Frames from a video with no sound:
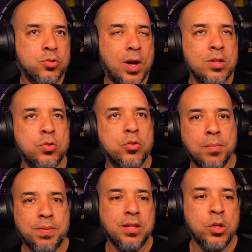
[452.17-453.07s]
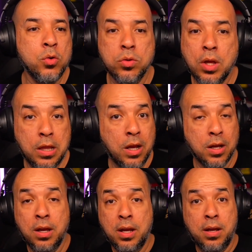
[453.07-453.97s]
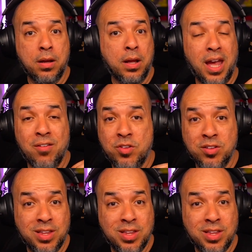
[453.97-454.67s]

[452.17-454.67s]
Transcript: trying to do something new. Look. If